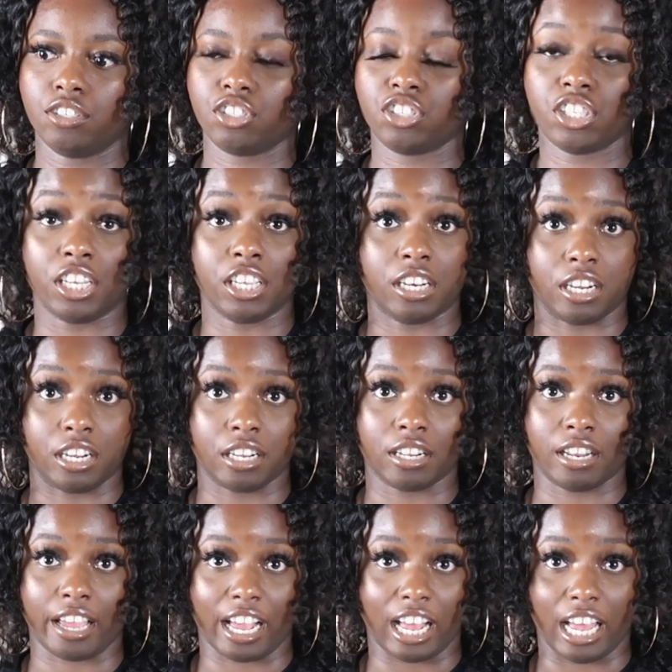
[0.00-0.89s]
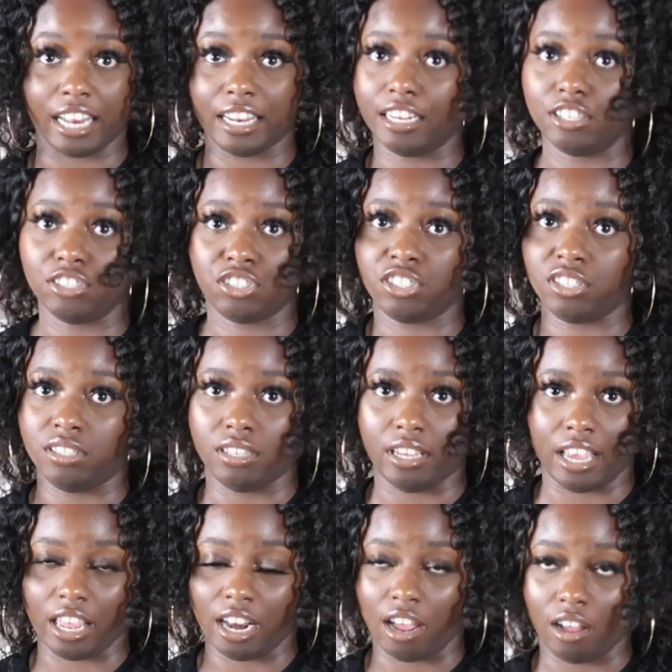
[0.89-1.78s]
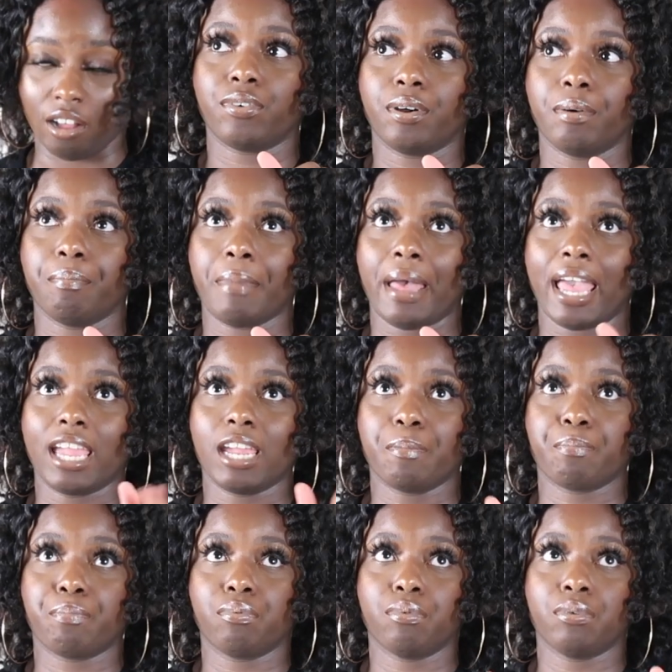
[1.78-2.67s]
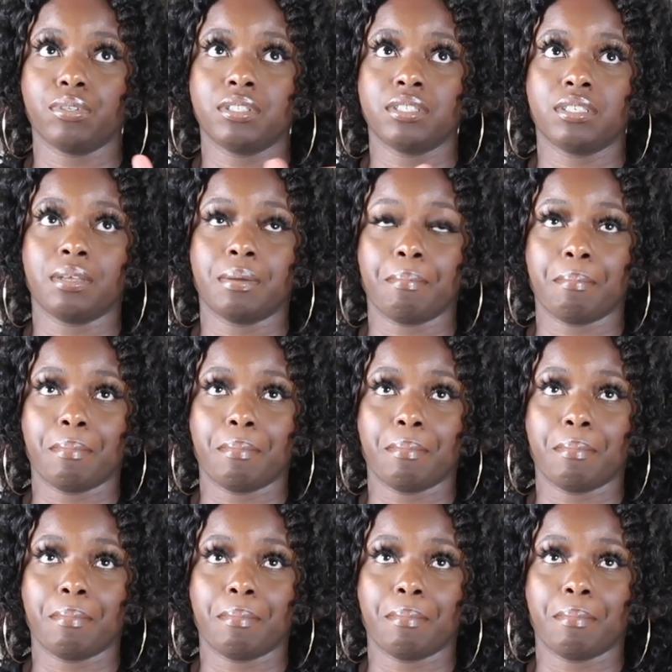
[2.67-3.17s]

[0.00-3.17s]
cheating. Like, I didn't cheat at all. From April to